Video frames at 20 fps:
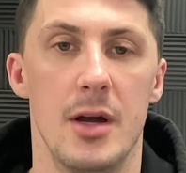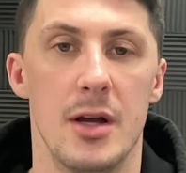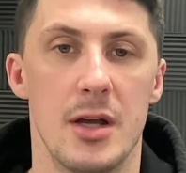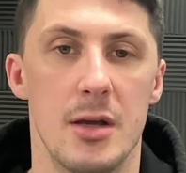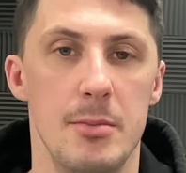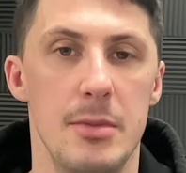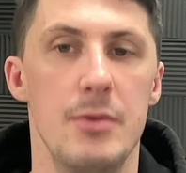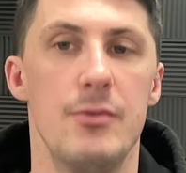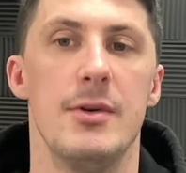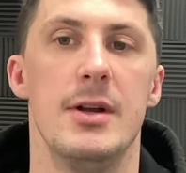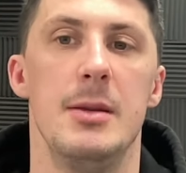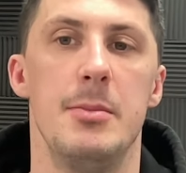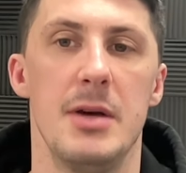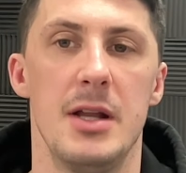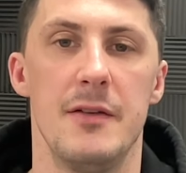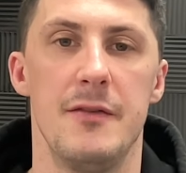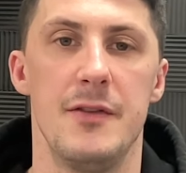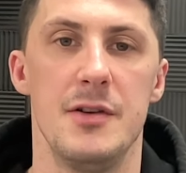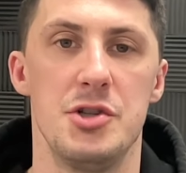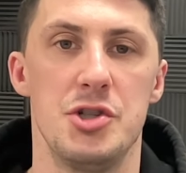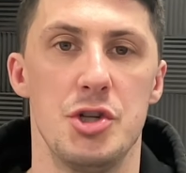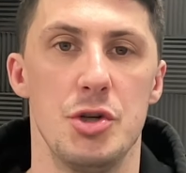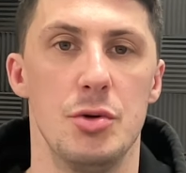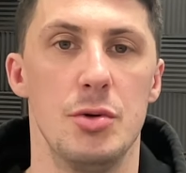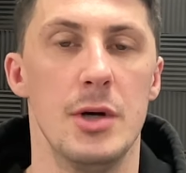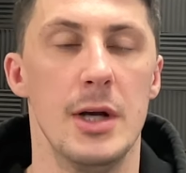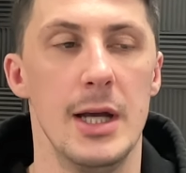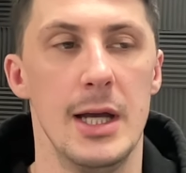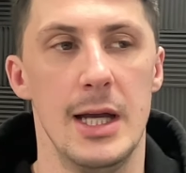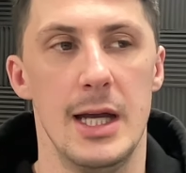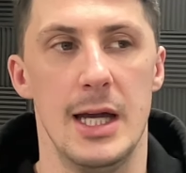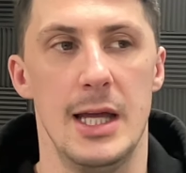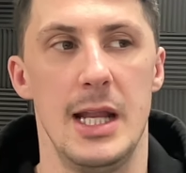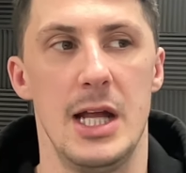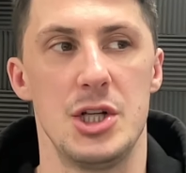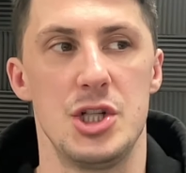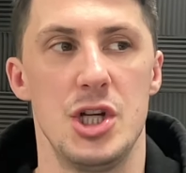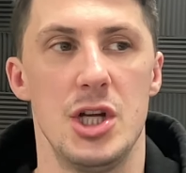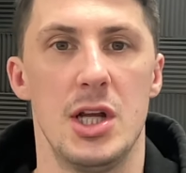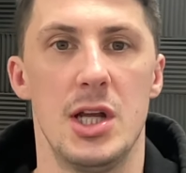can be really beneficial, and
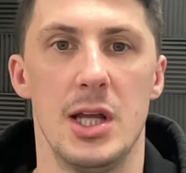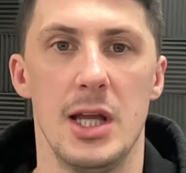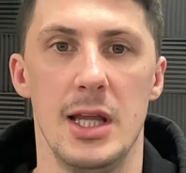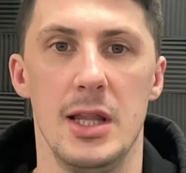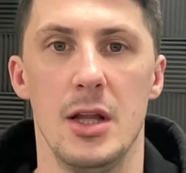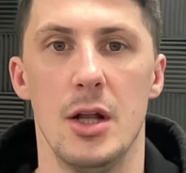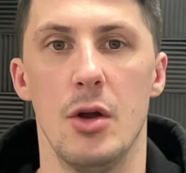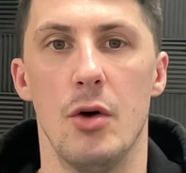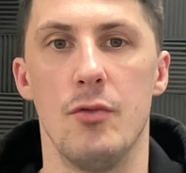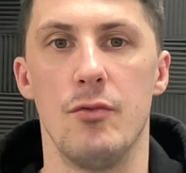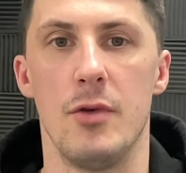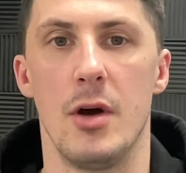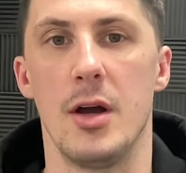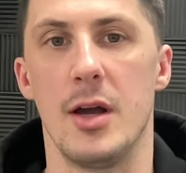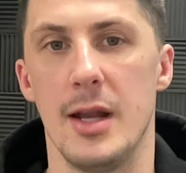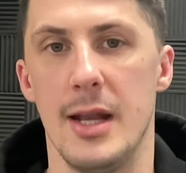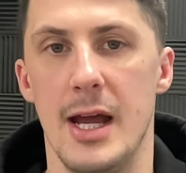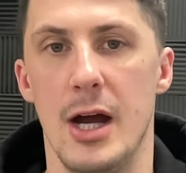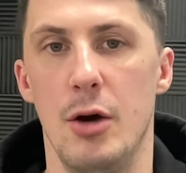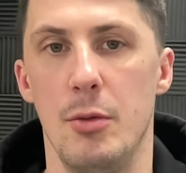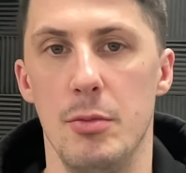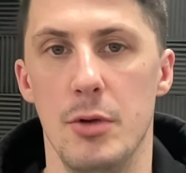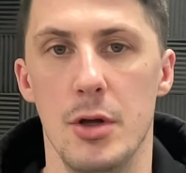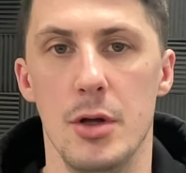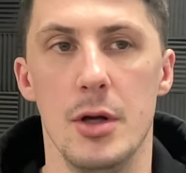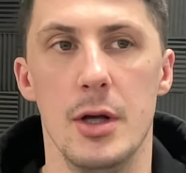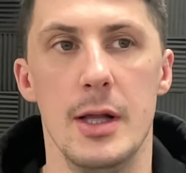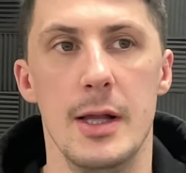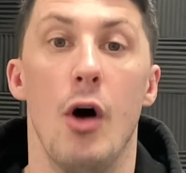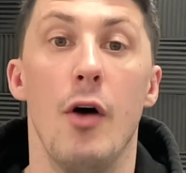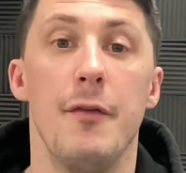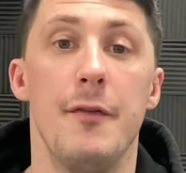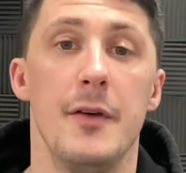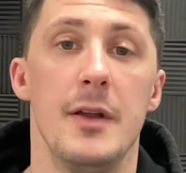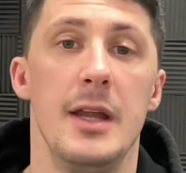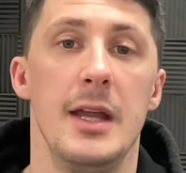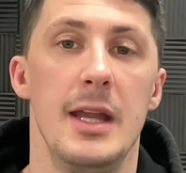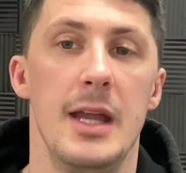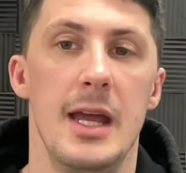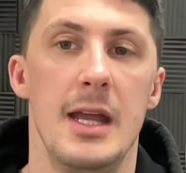actually in the long run can help you. Often
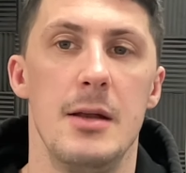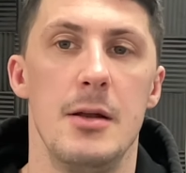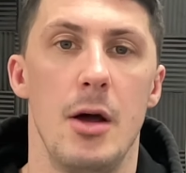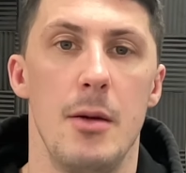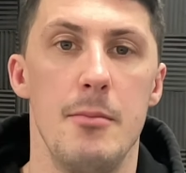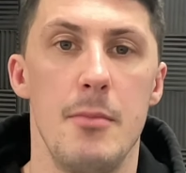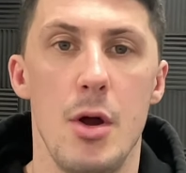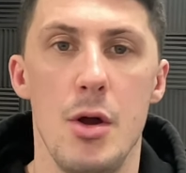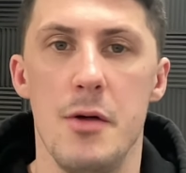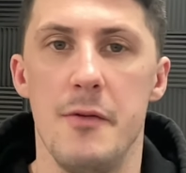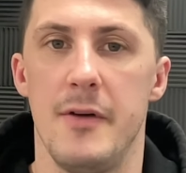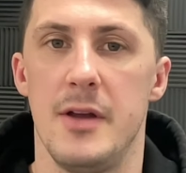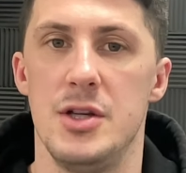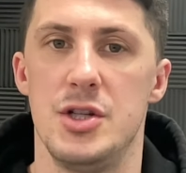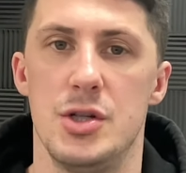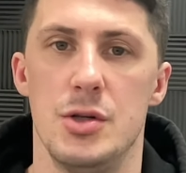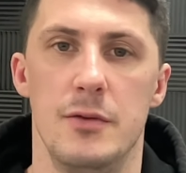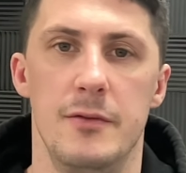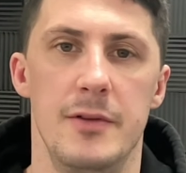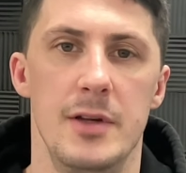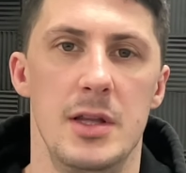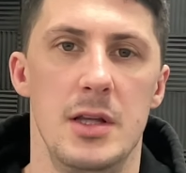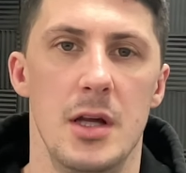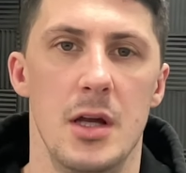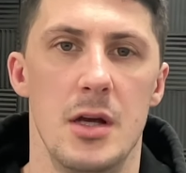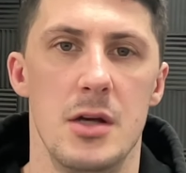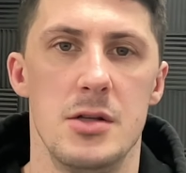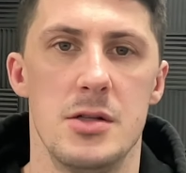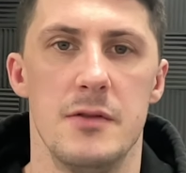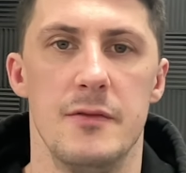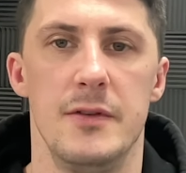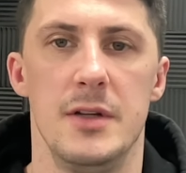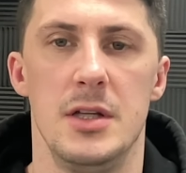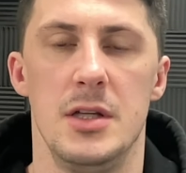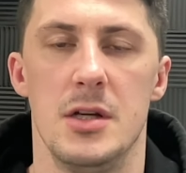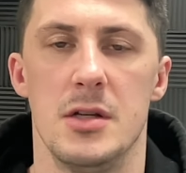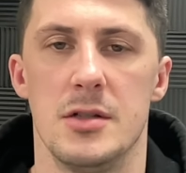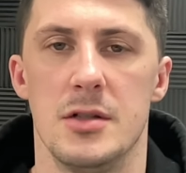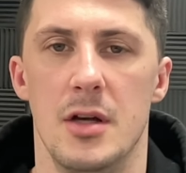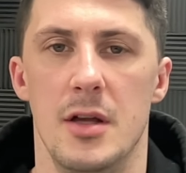in like motivational videos and
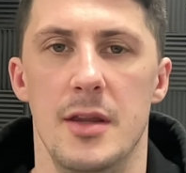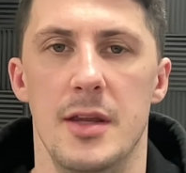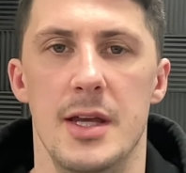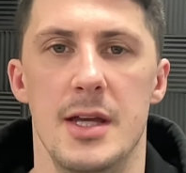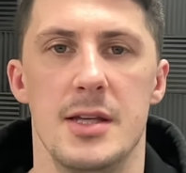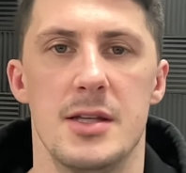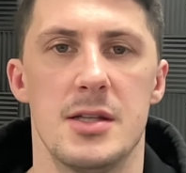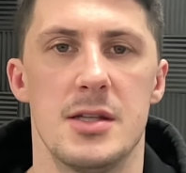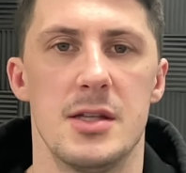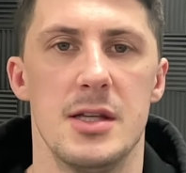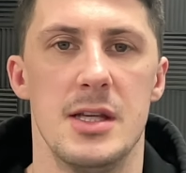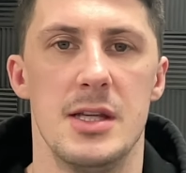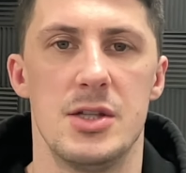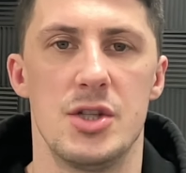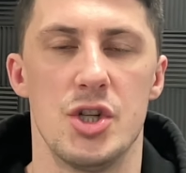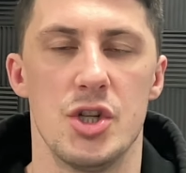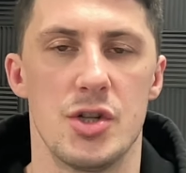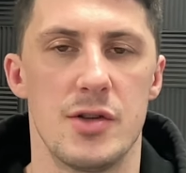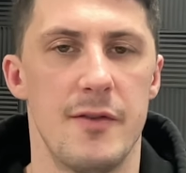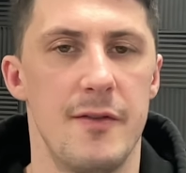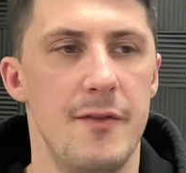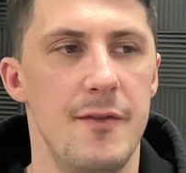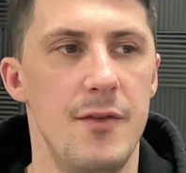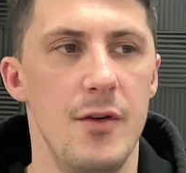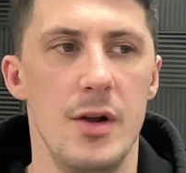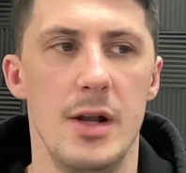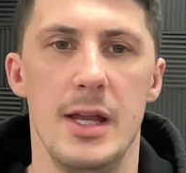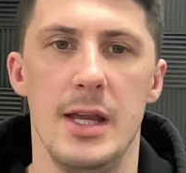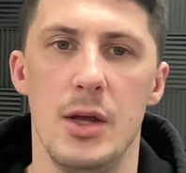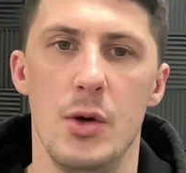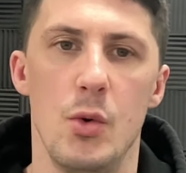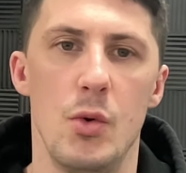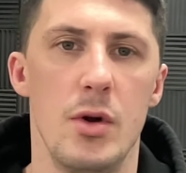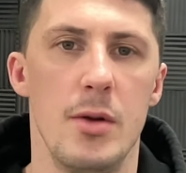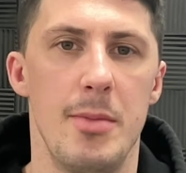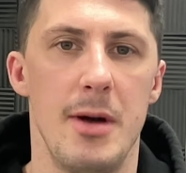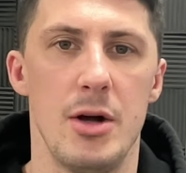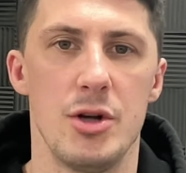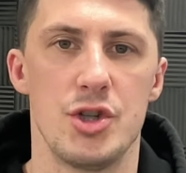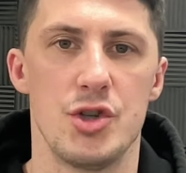videos like this, it's just fully all
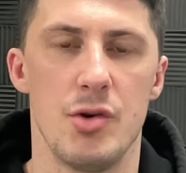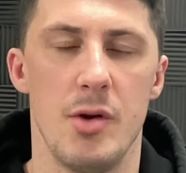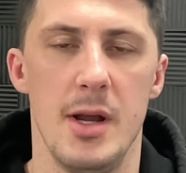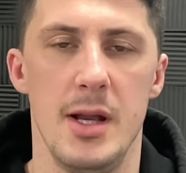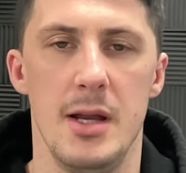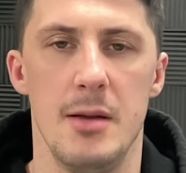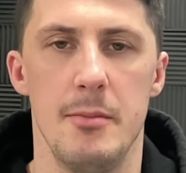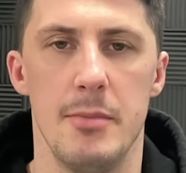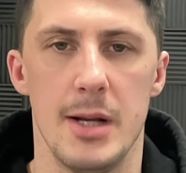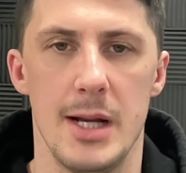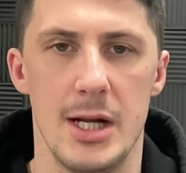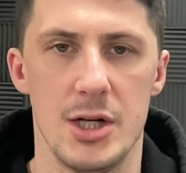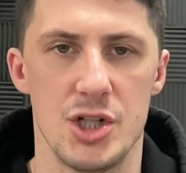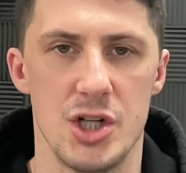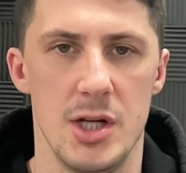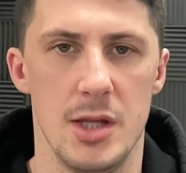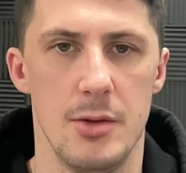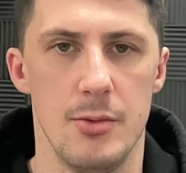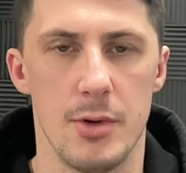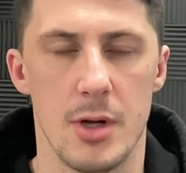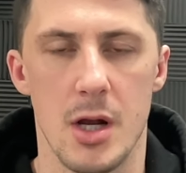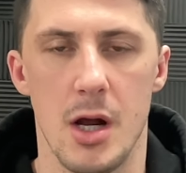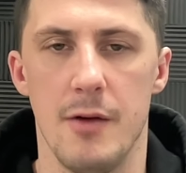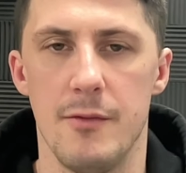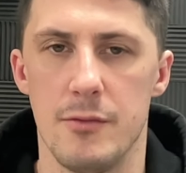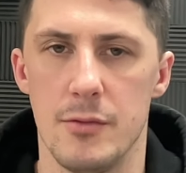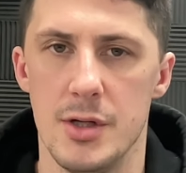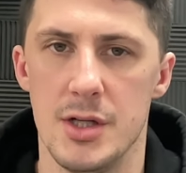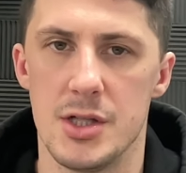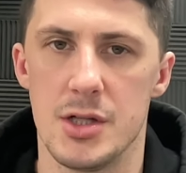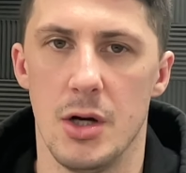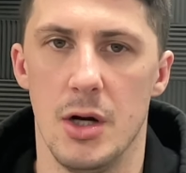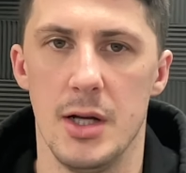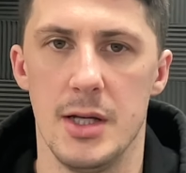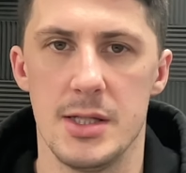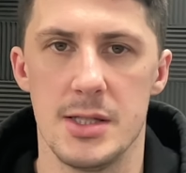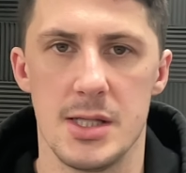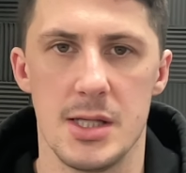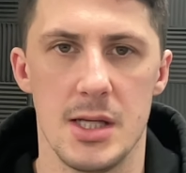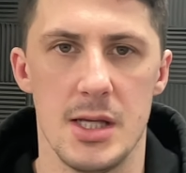about training, but actually the recovery side
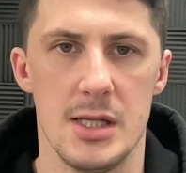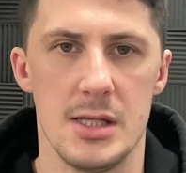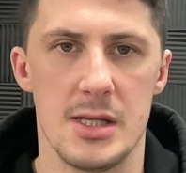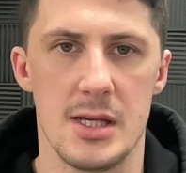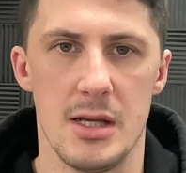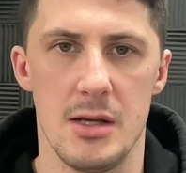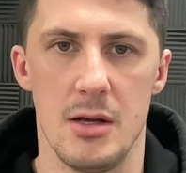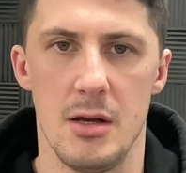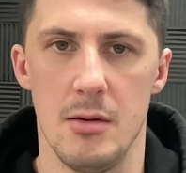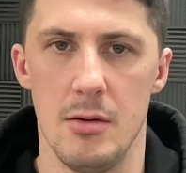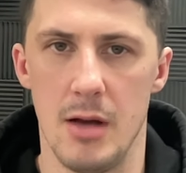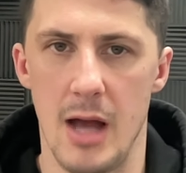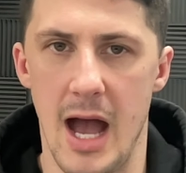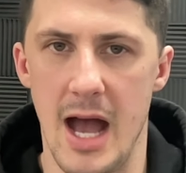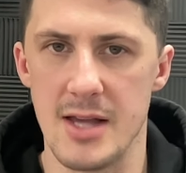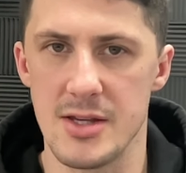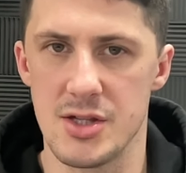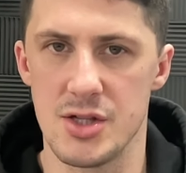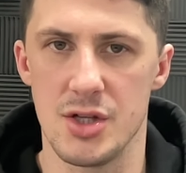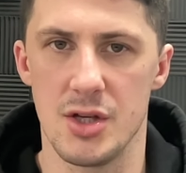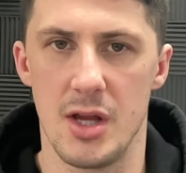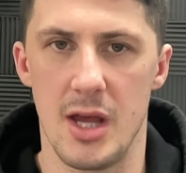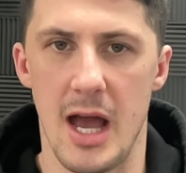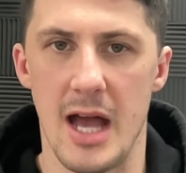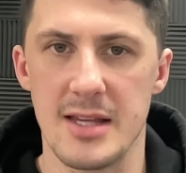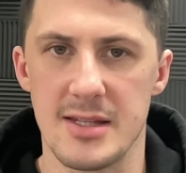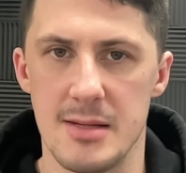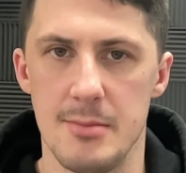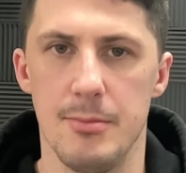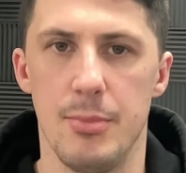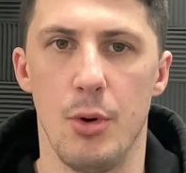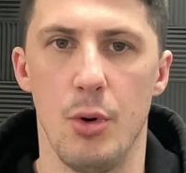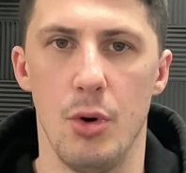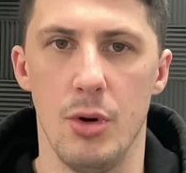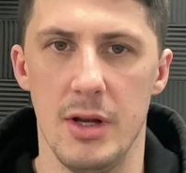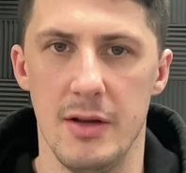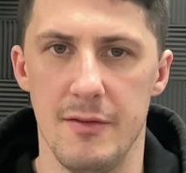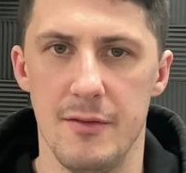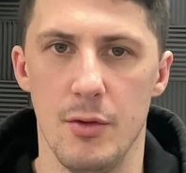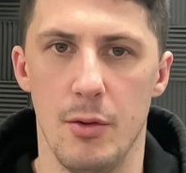is as
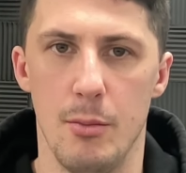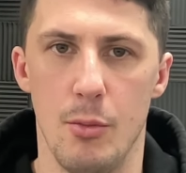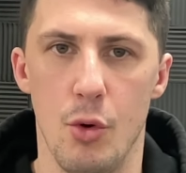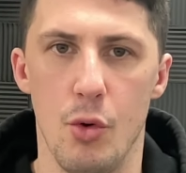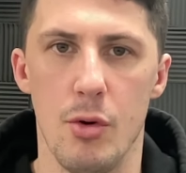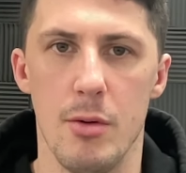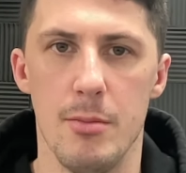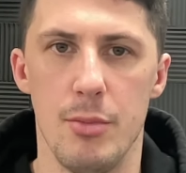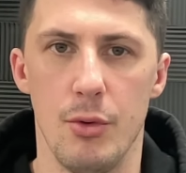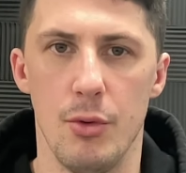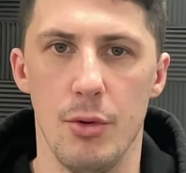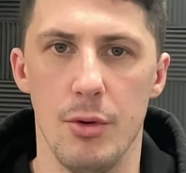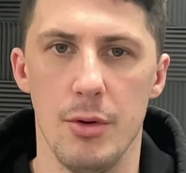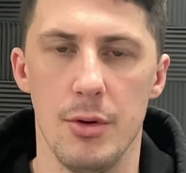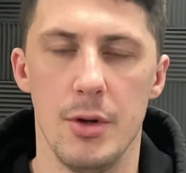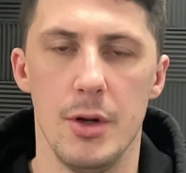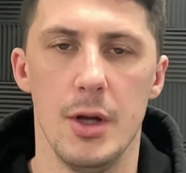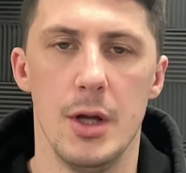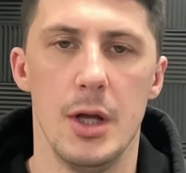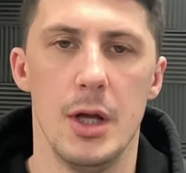important, if not more important.